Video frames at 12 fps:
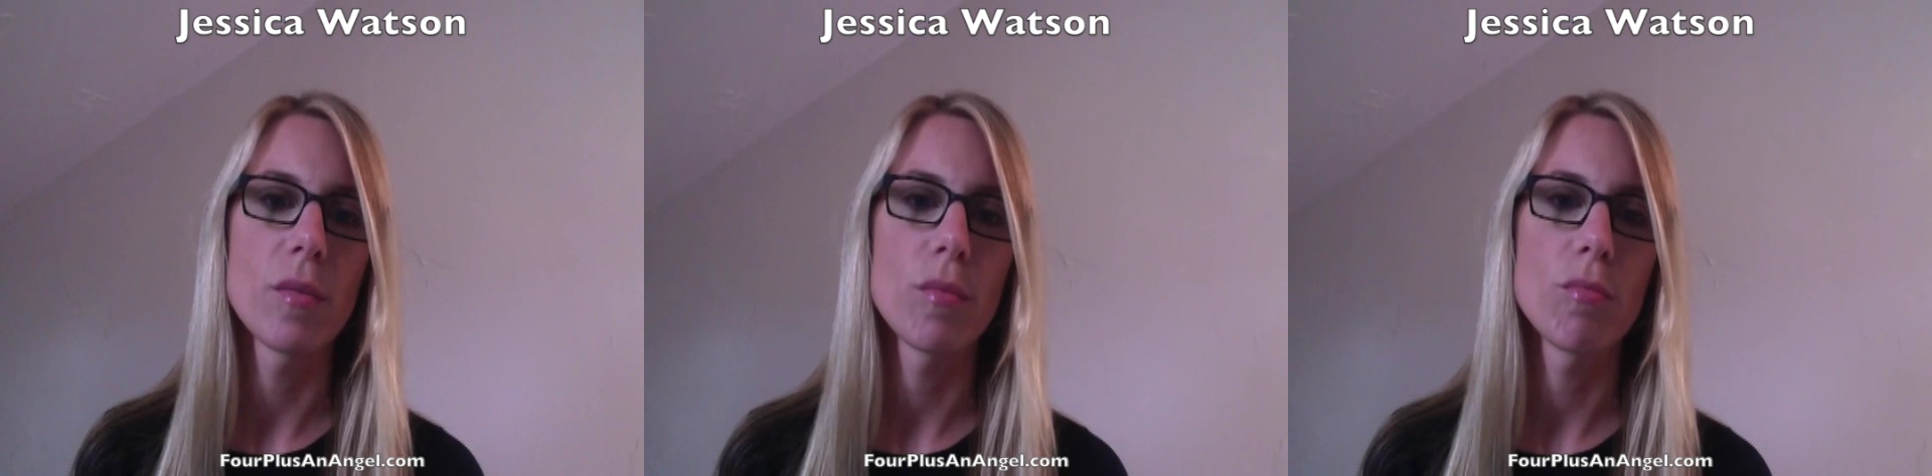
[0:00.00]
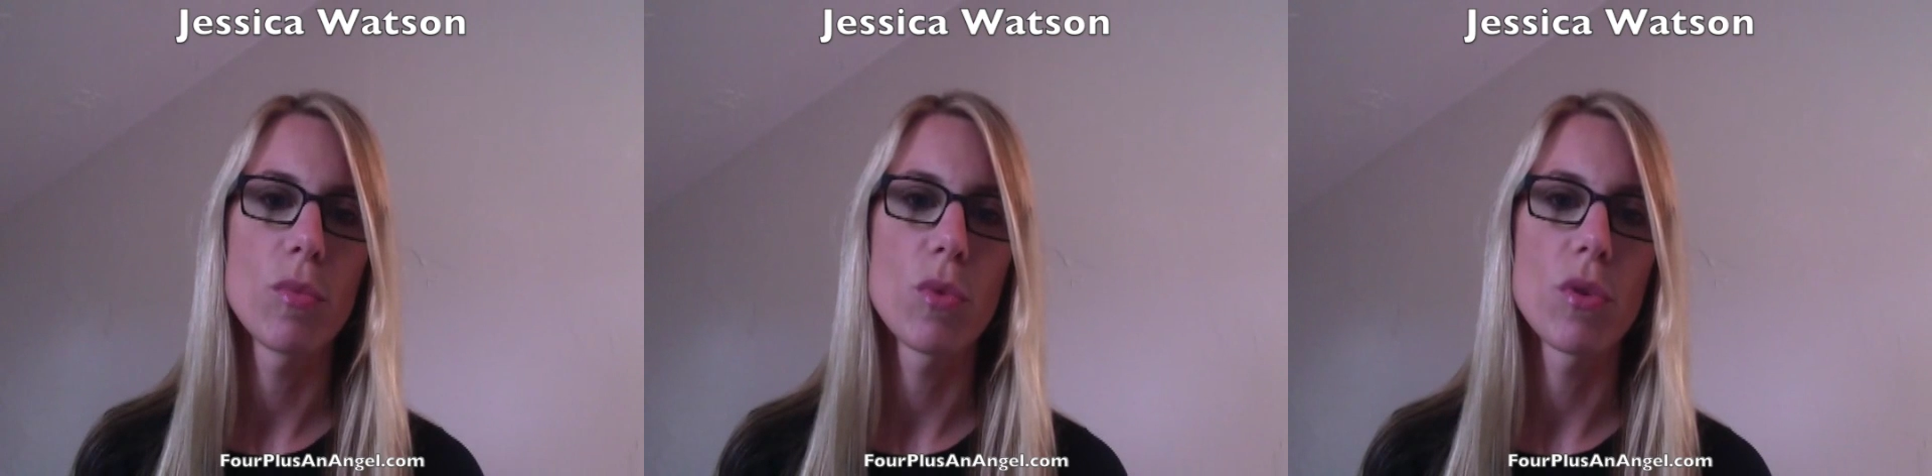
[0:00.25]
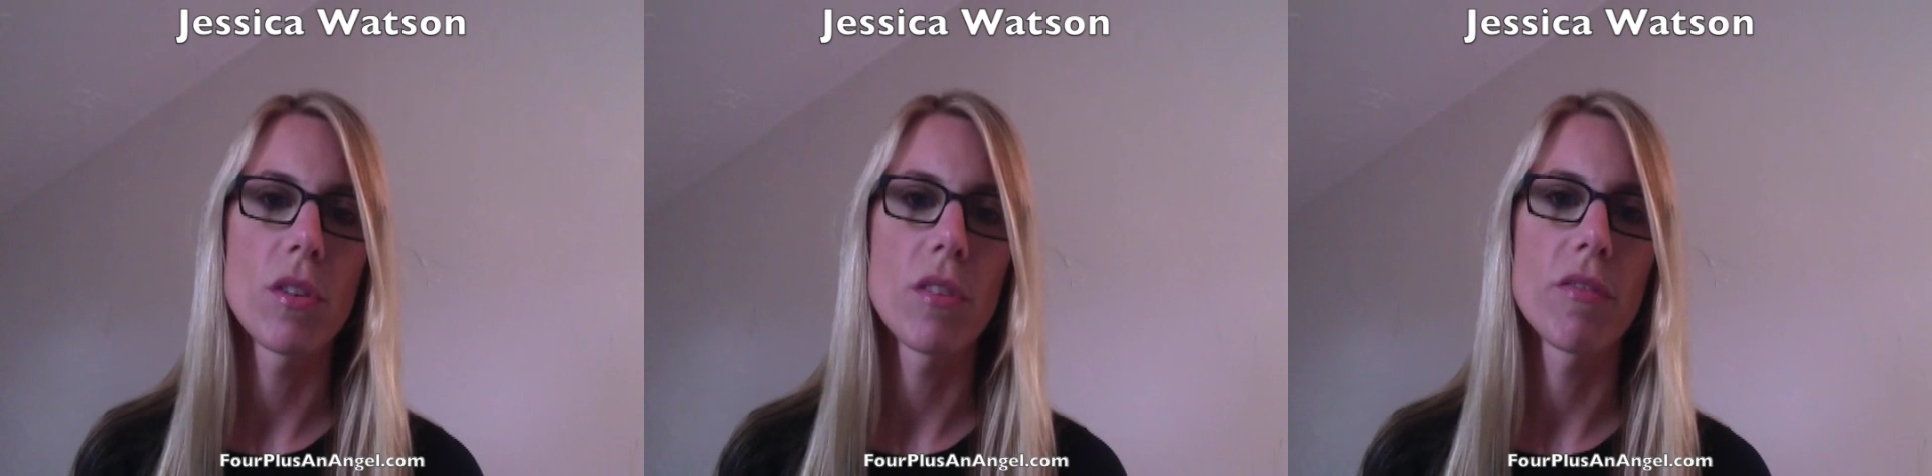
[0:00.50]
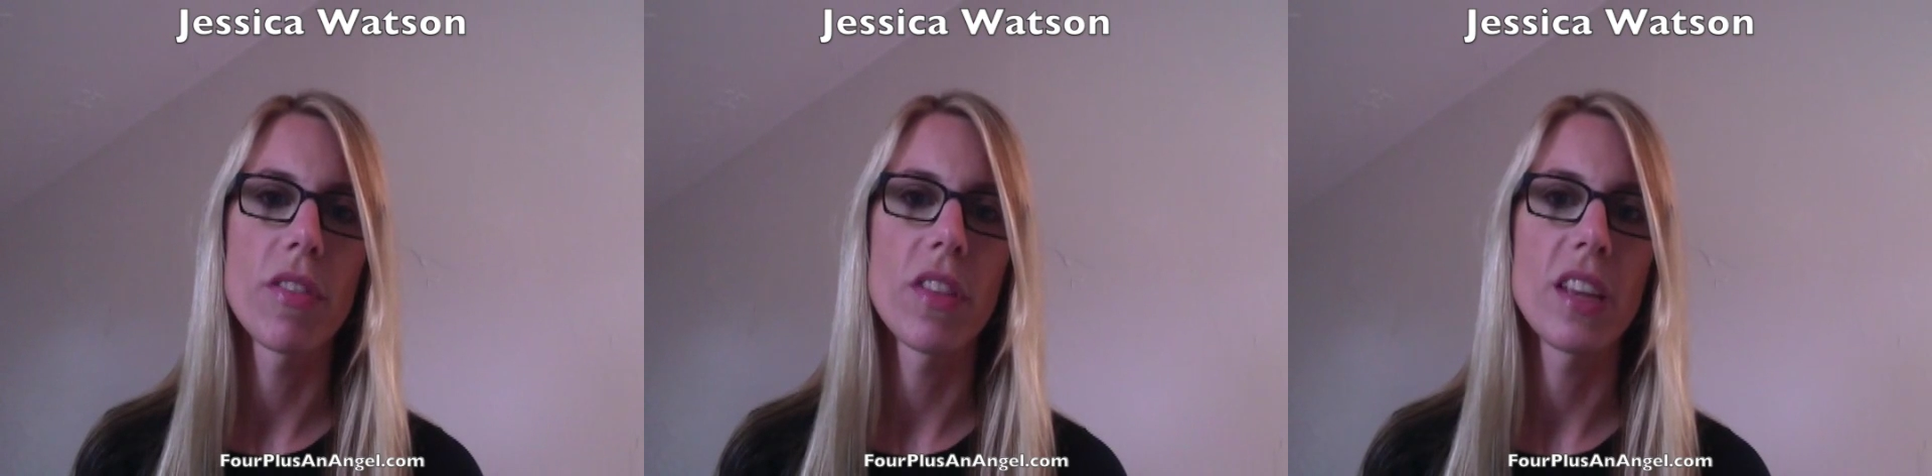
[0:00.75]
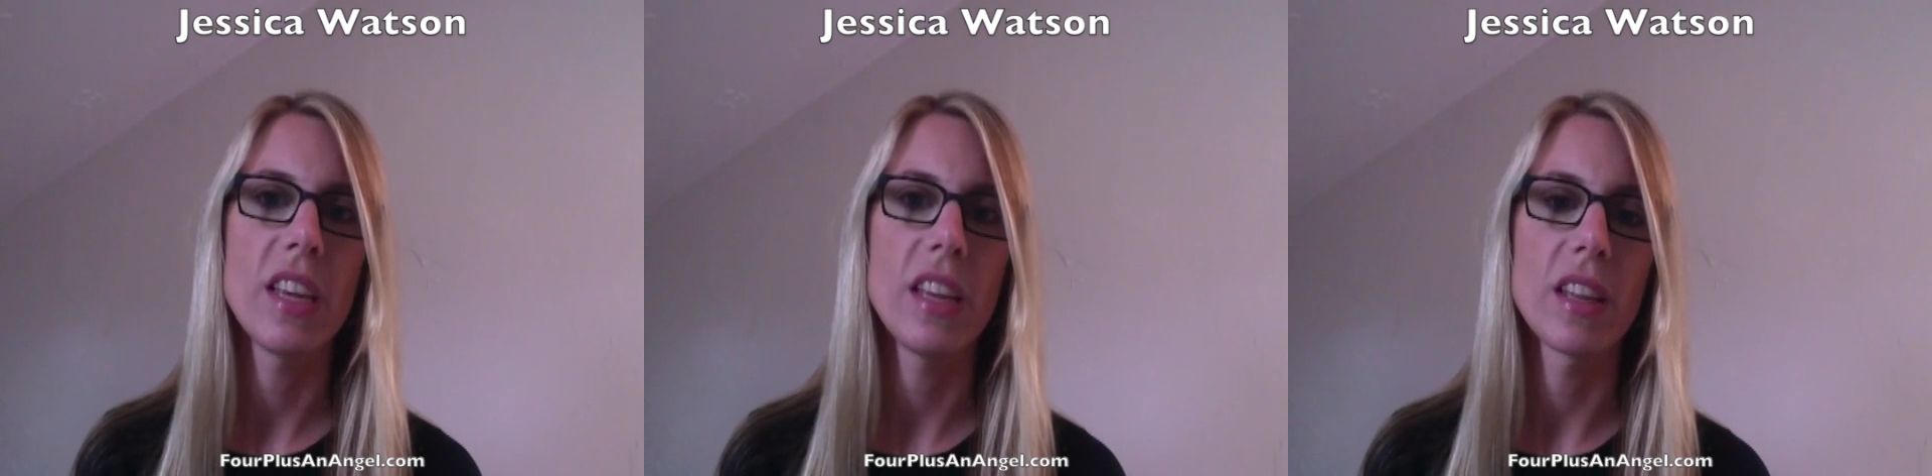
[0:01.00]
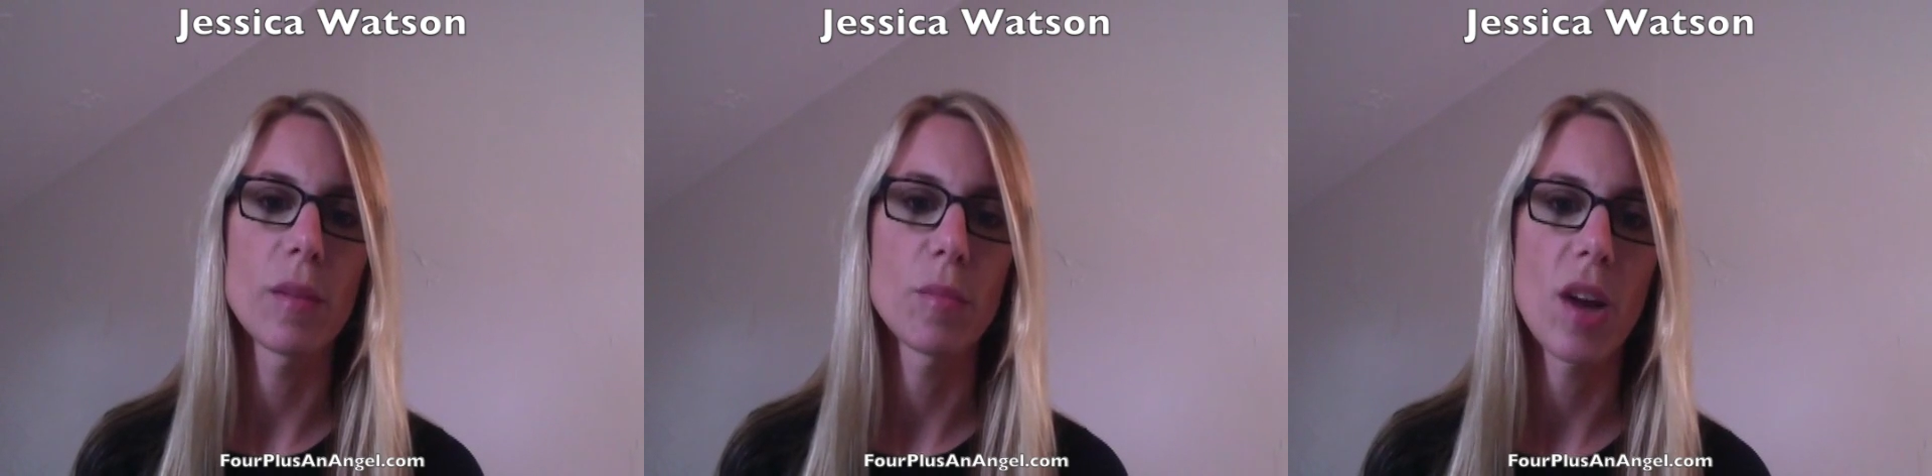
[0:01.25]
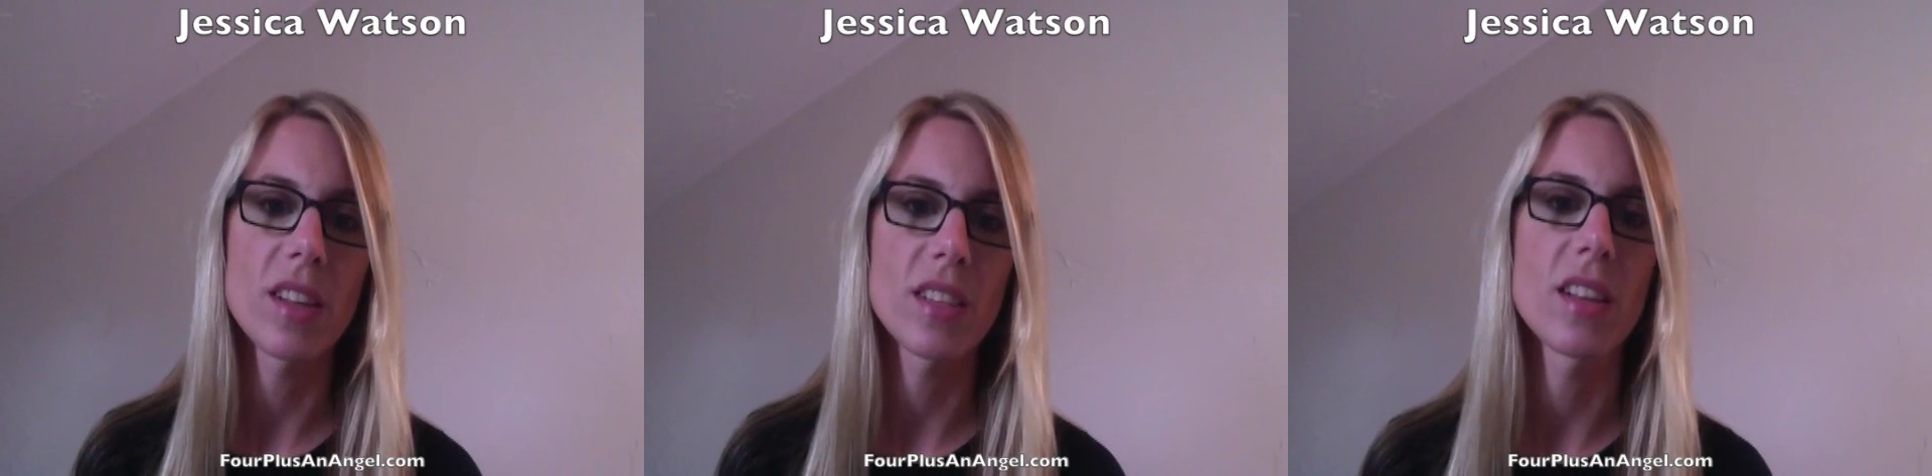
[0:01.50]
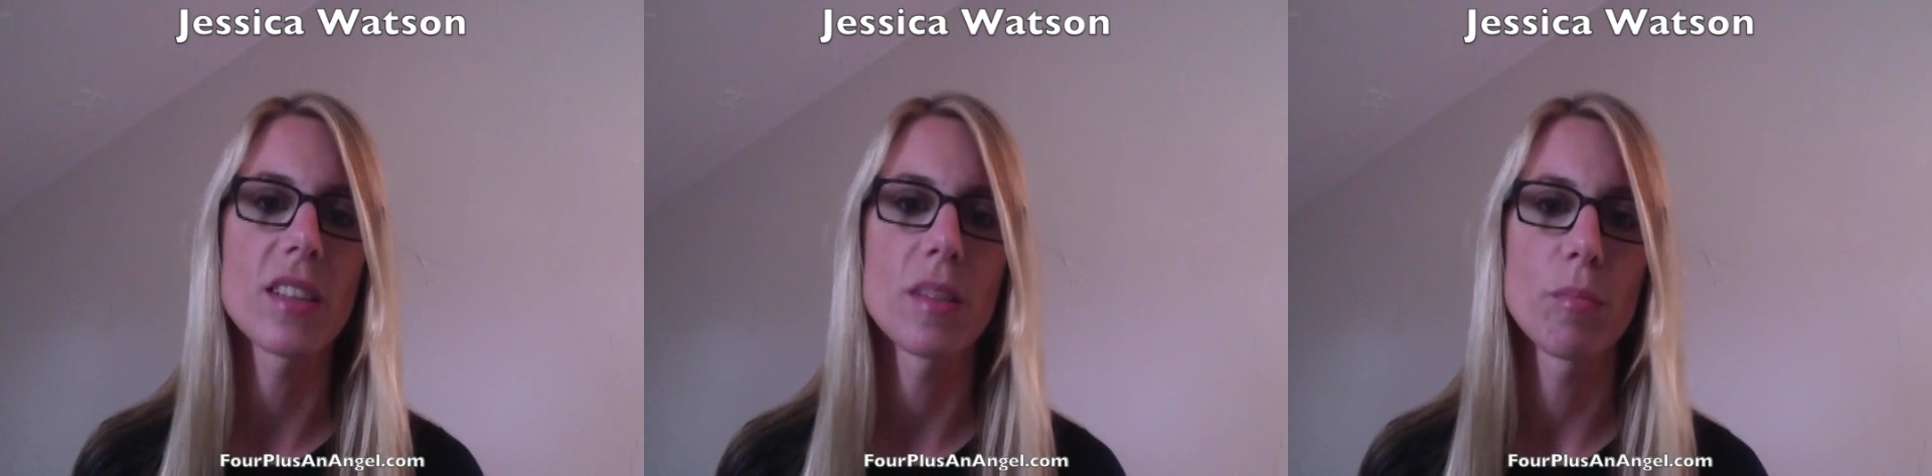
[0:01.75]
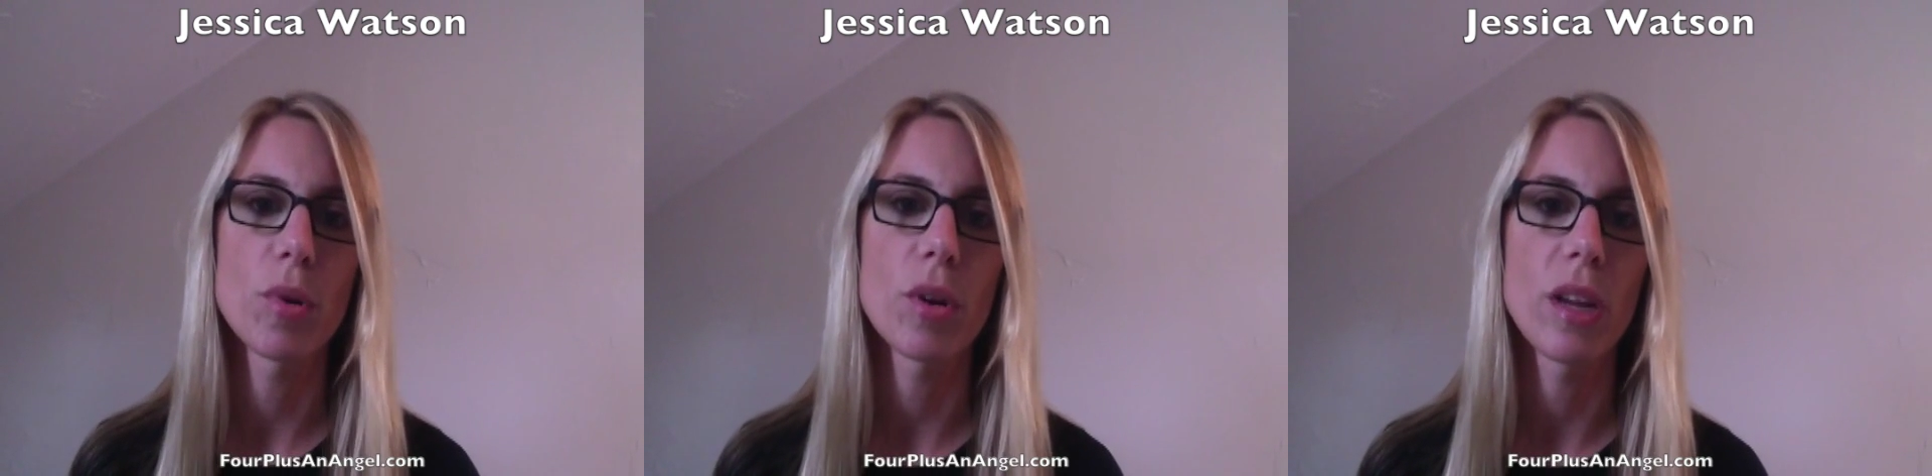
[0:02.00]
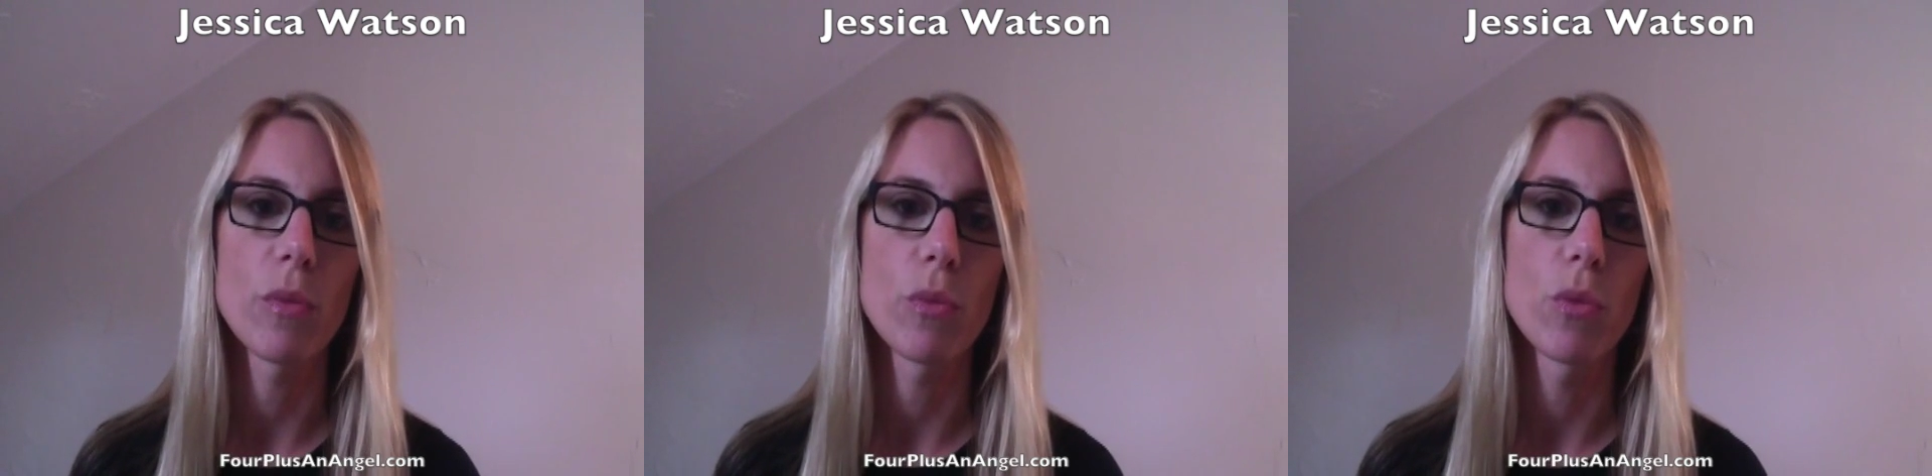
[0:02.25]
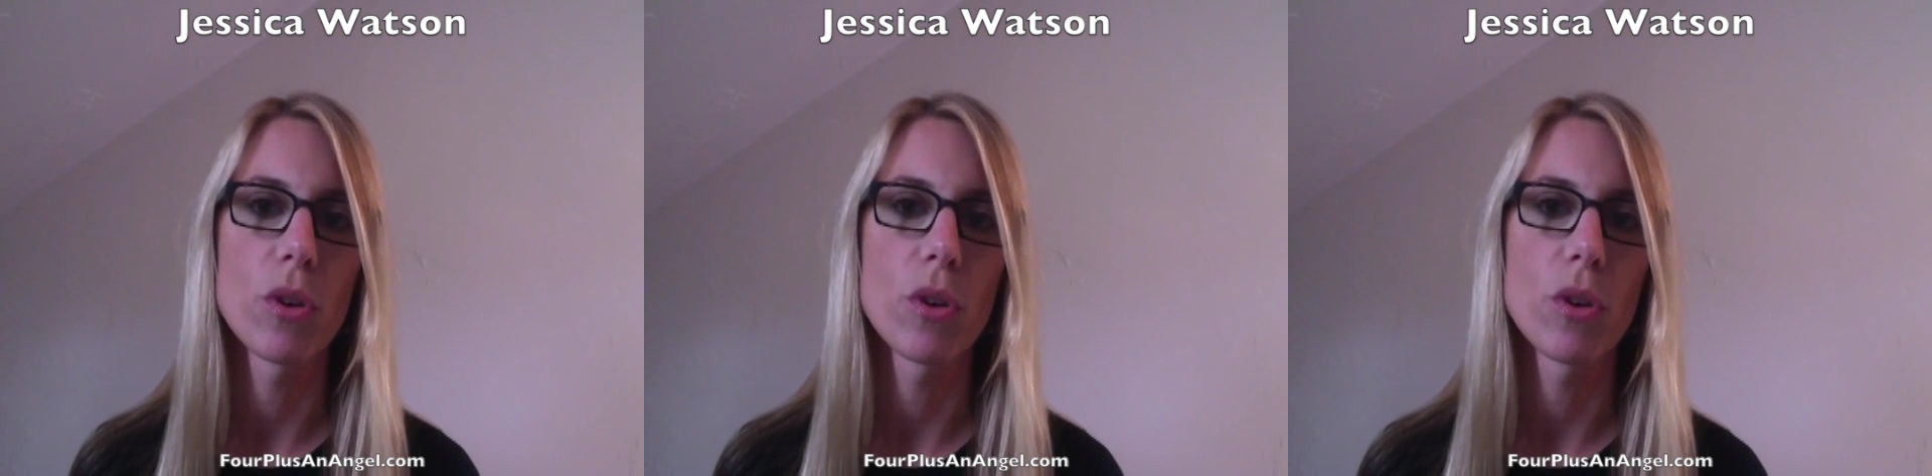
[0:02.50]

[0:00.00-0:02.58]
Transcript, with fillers: more of the healing process and putting